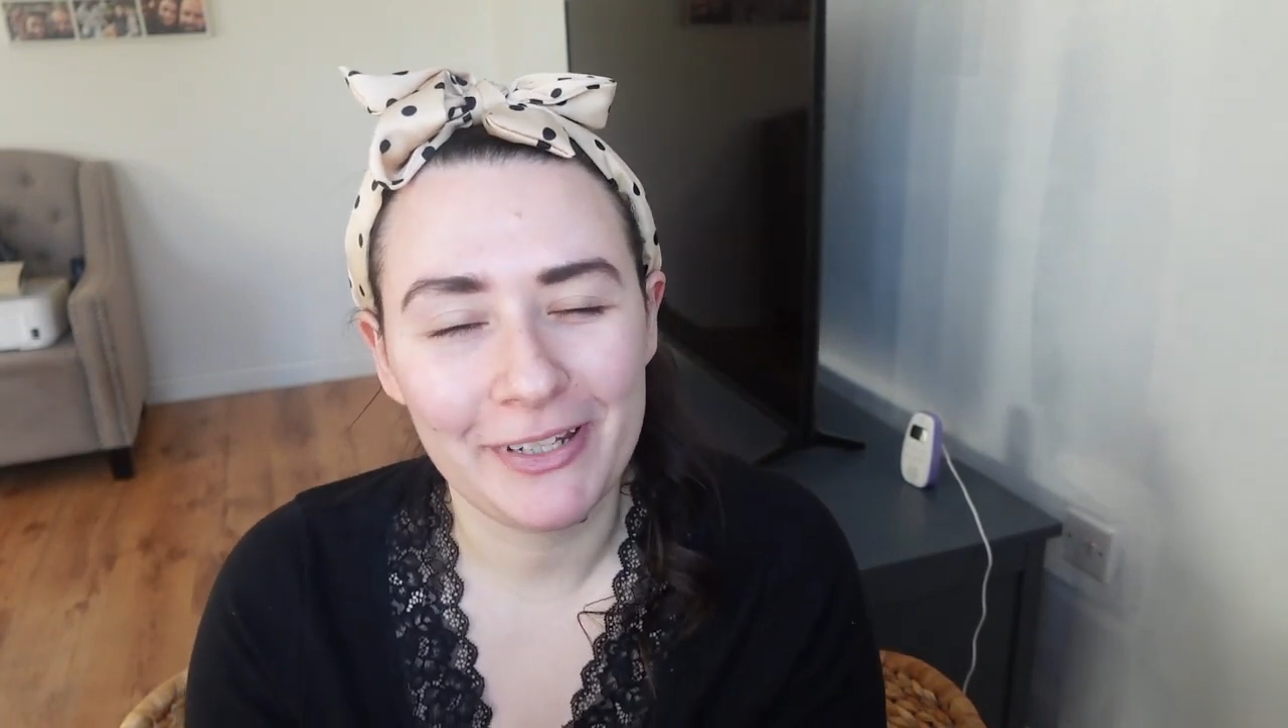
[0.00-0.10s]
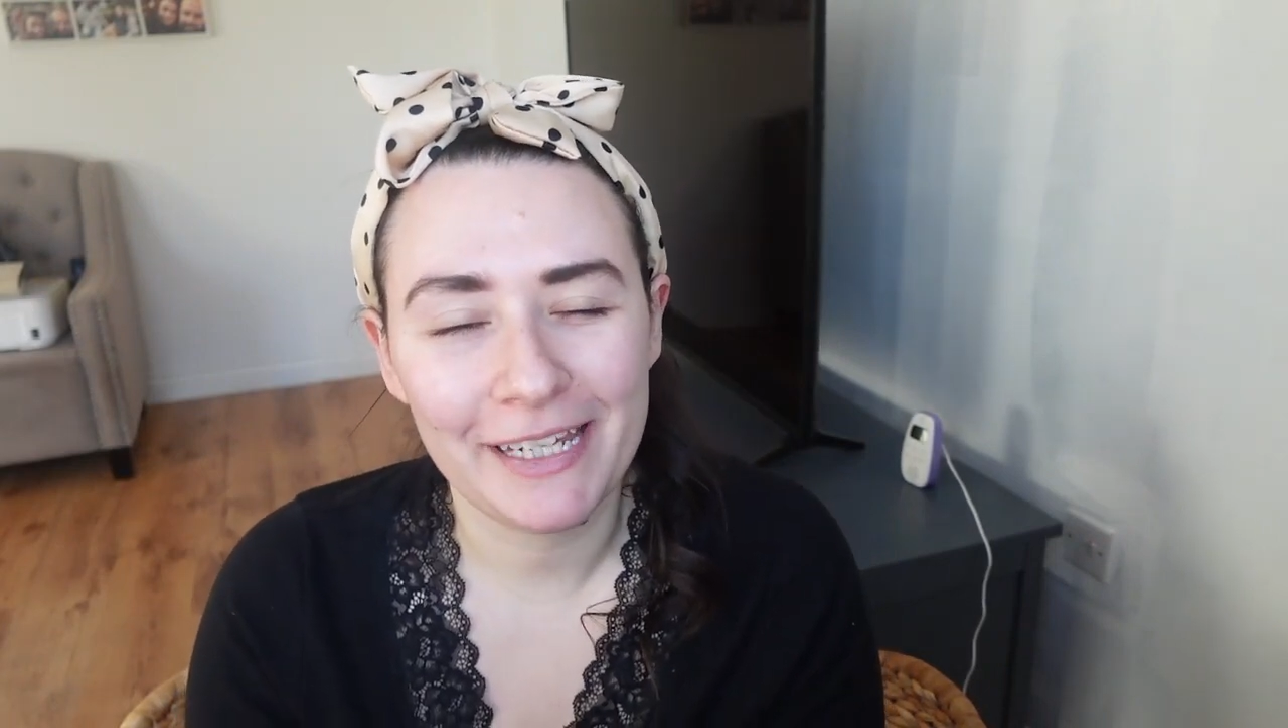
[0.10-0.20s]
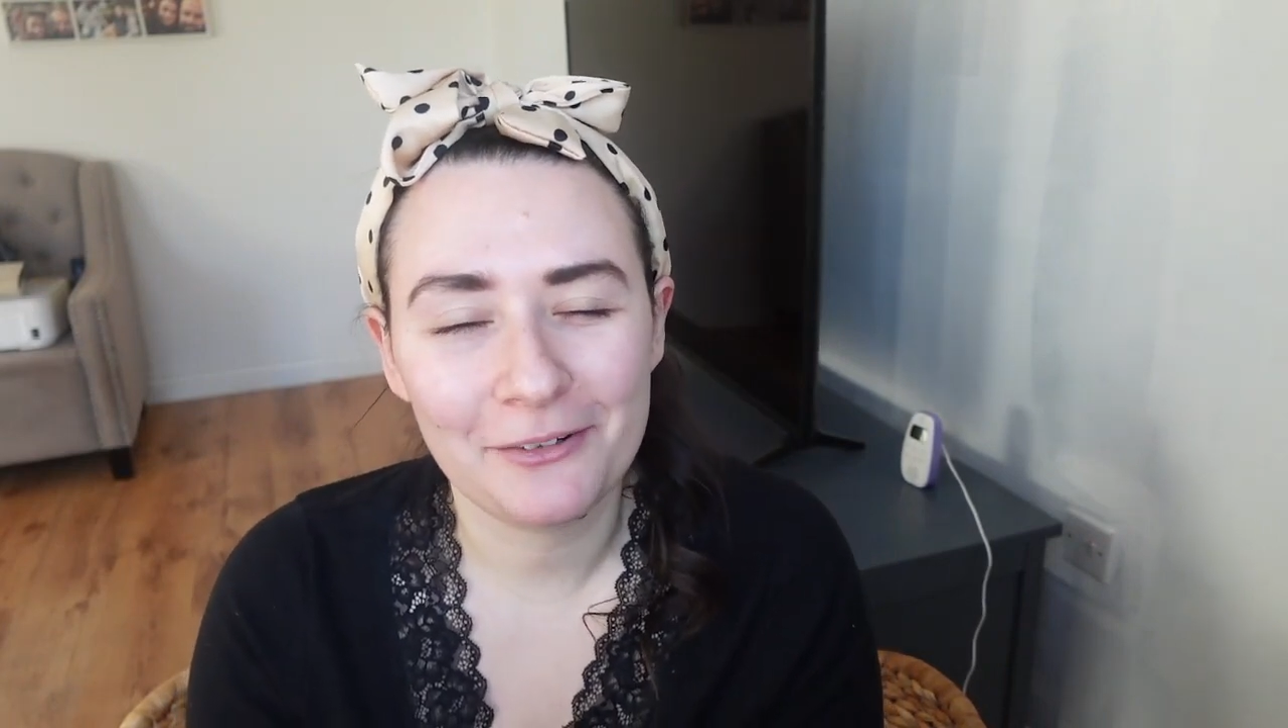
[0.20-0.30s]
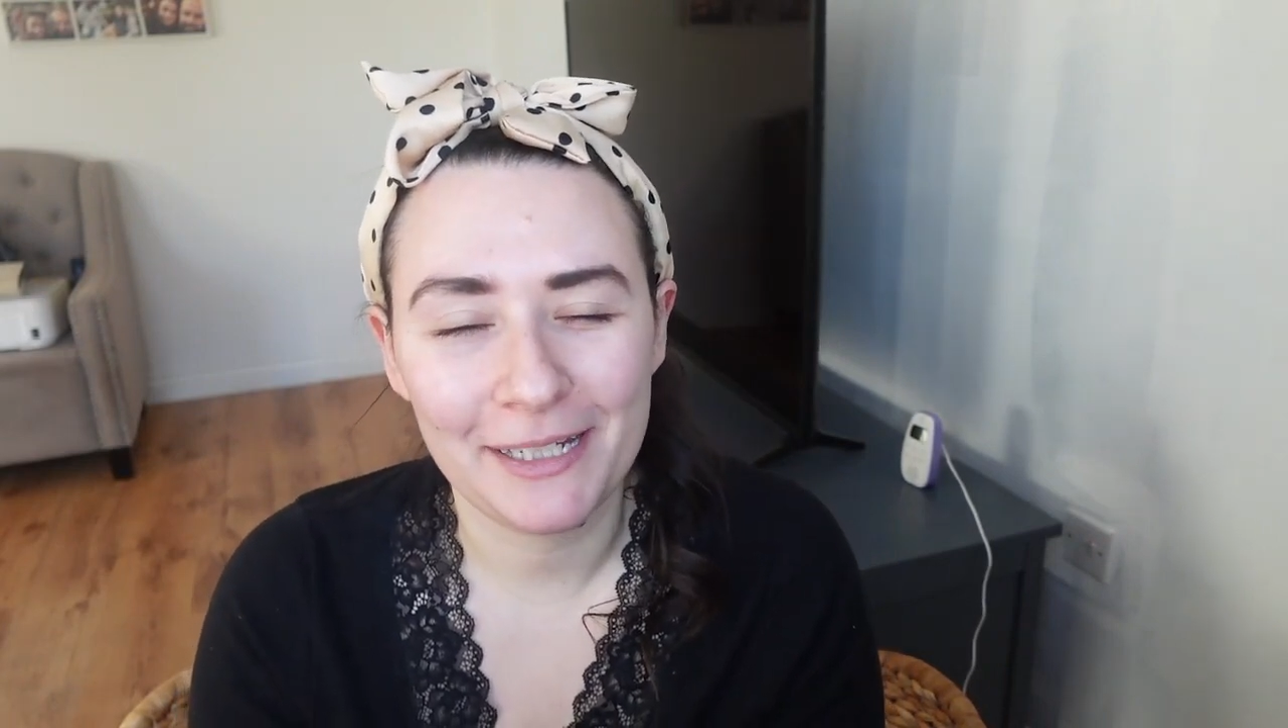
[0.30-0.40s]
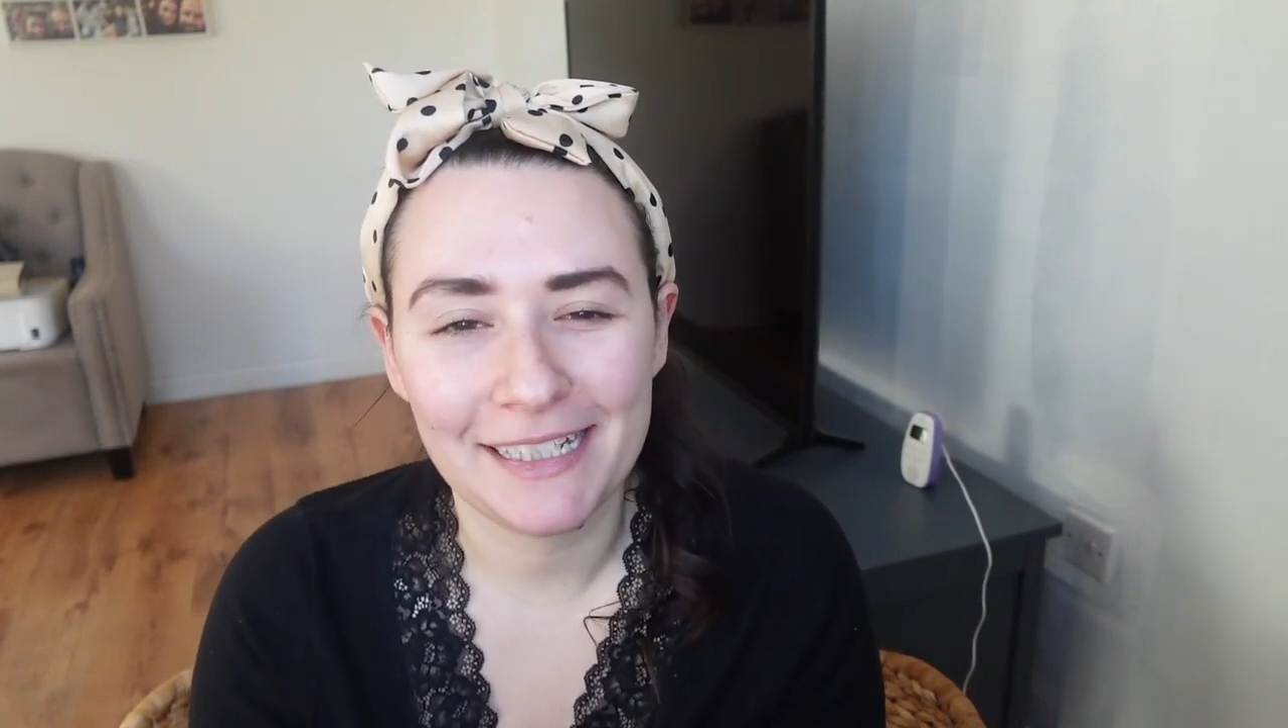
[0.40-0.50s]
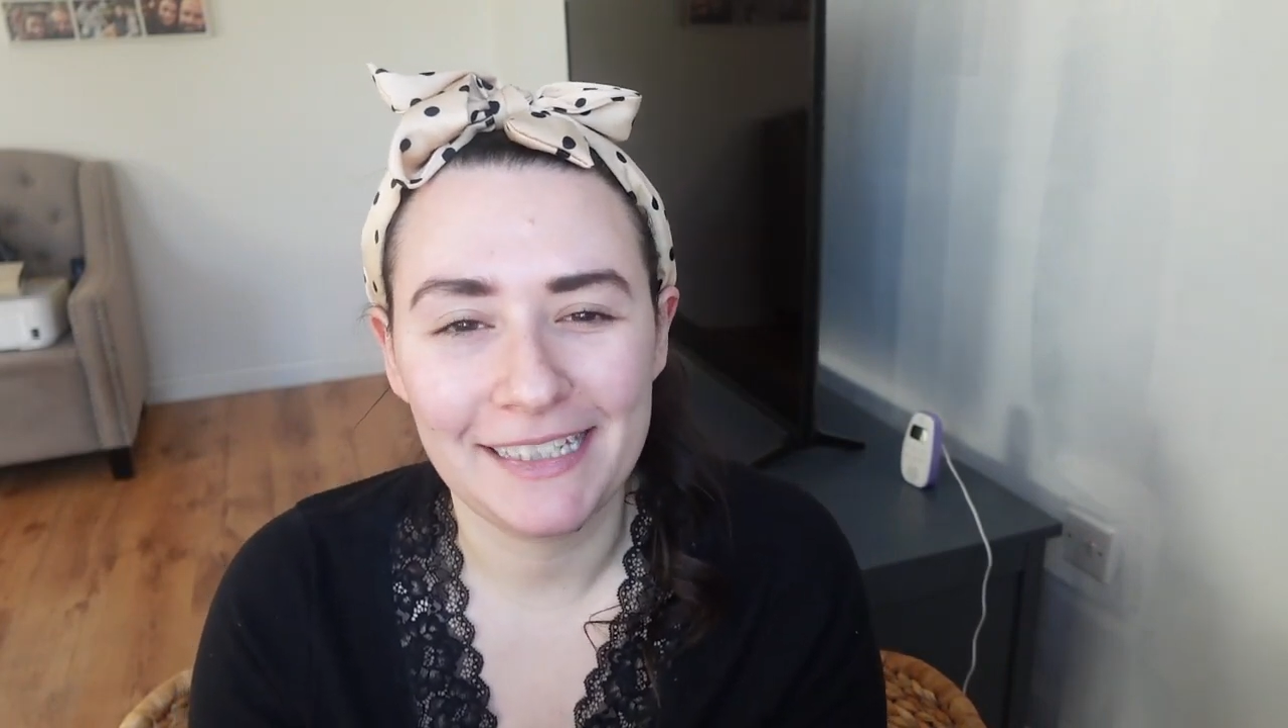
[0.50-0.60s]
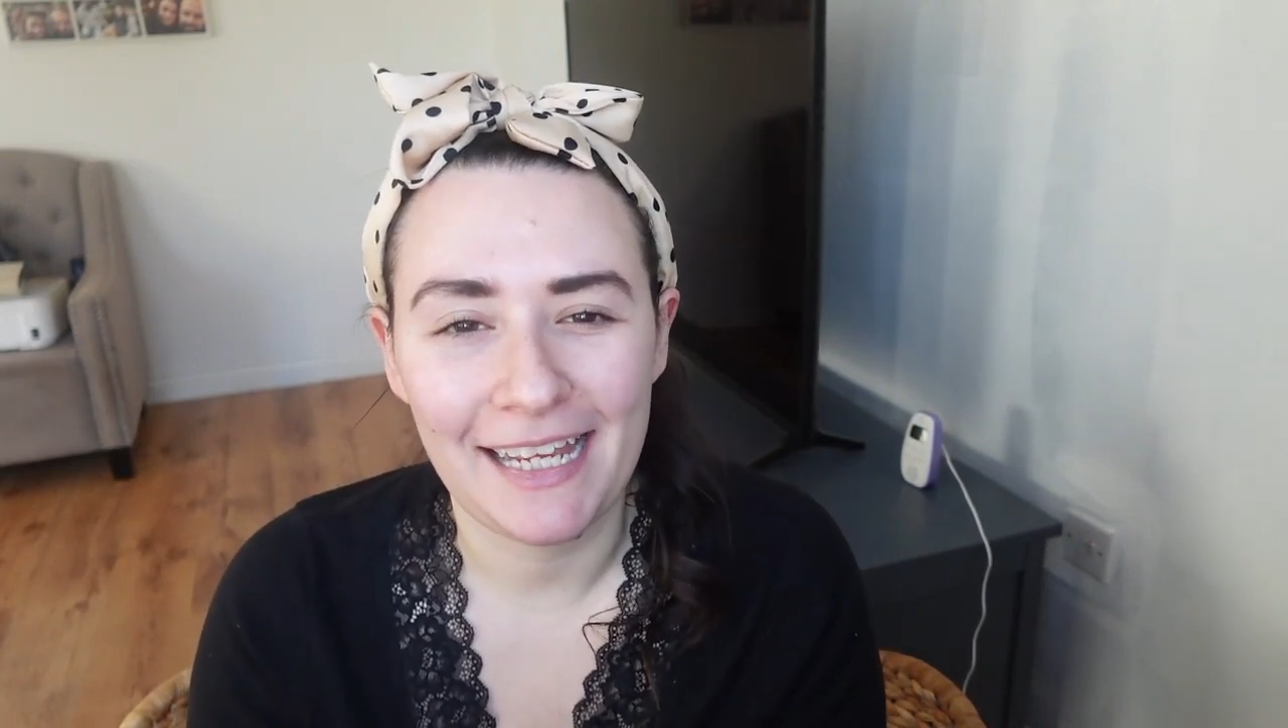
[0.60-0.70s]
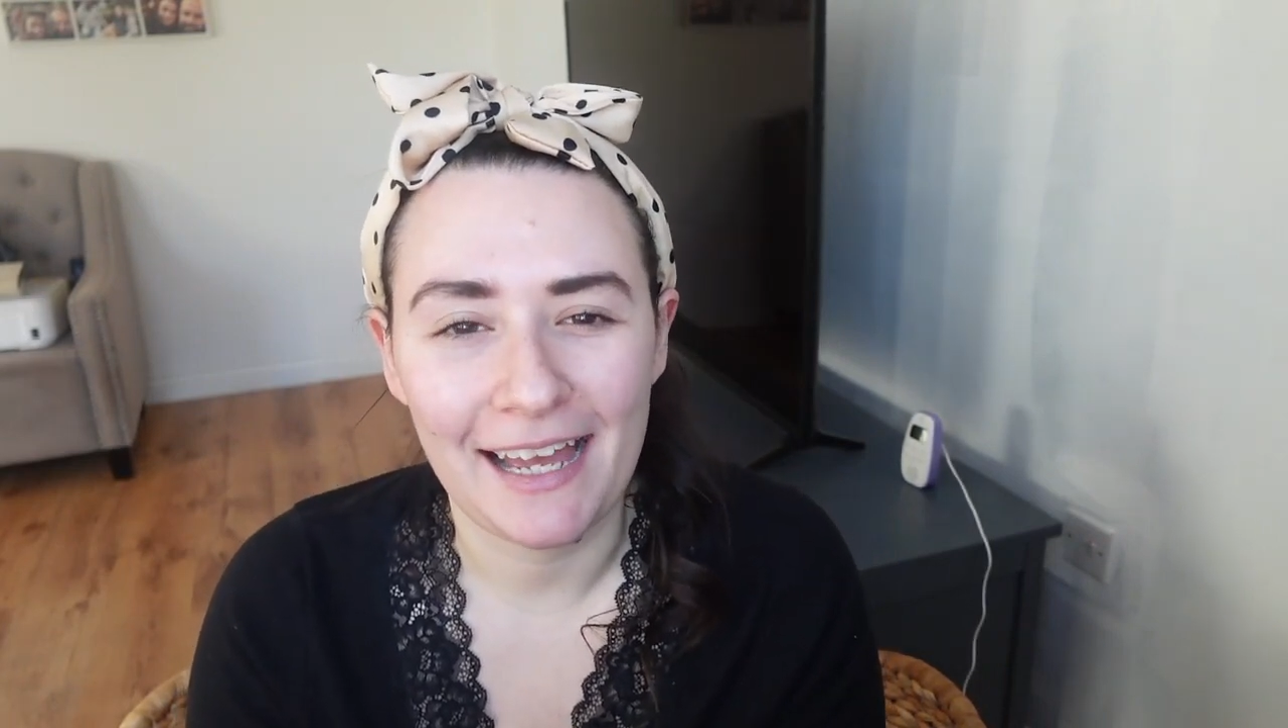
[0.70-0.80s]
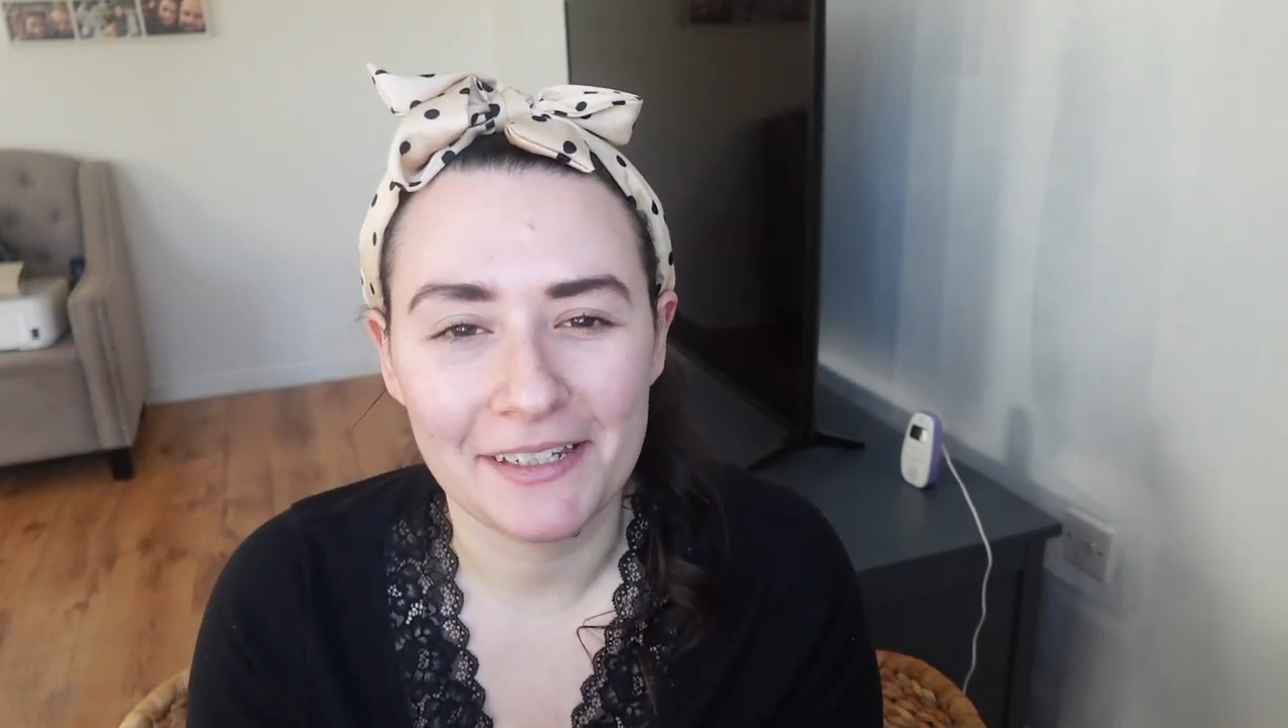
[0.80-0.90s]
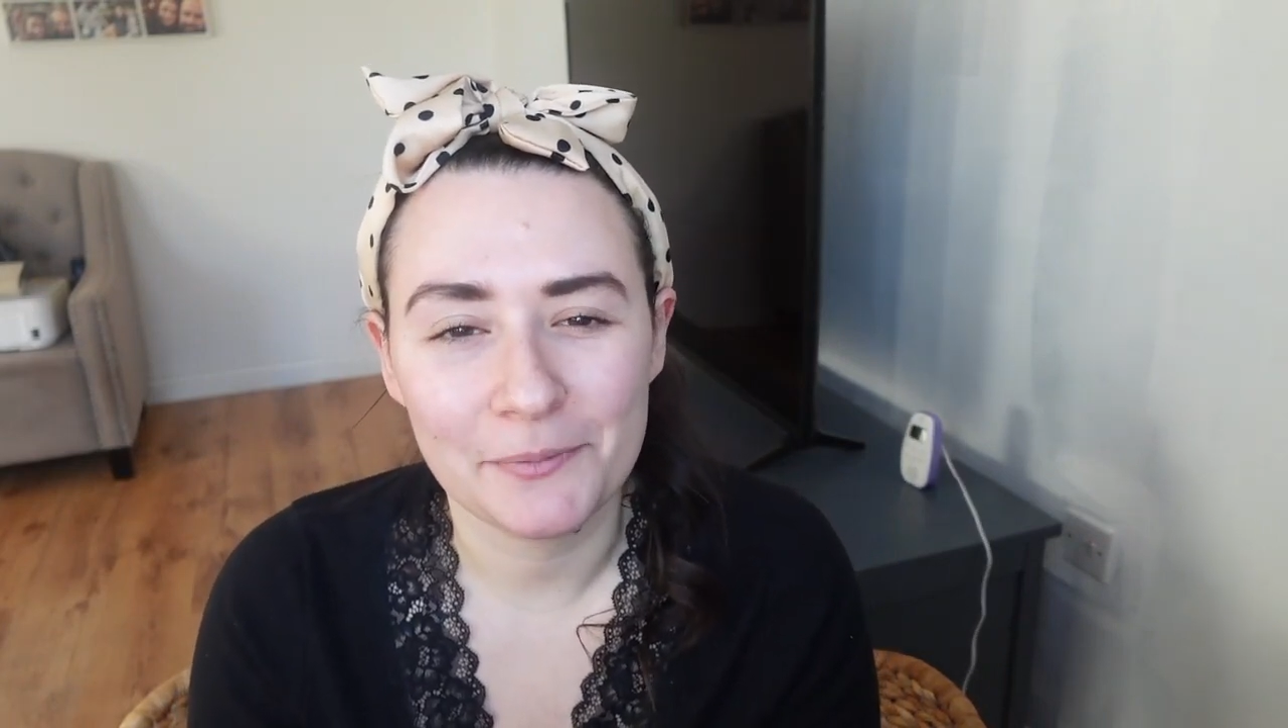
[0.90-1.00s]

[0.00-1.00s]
really quickly and